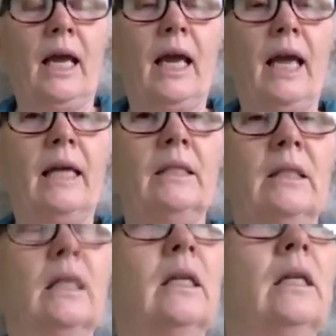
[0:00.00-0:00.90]
And
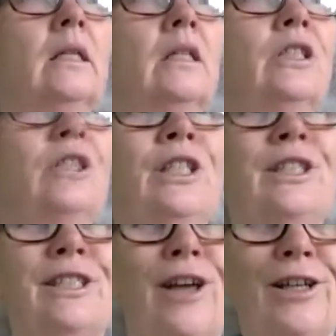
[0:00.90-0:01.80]

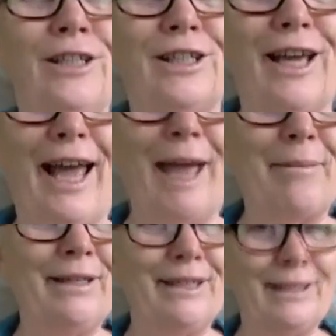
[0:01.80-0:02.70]
she's called it the
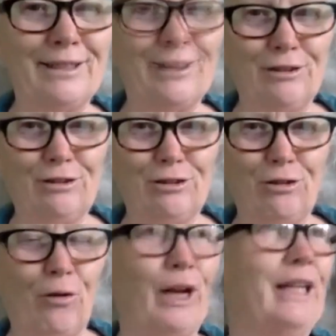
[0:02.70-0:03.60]
happiness
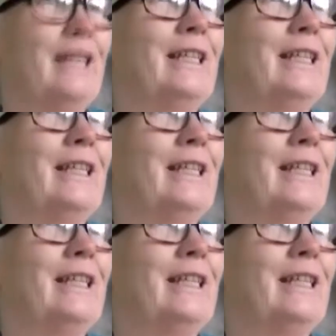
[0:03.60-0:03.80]
joint.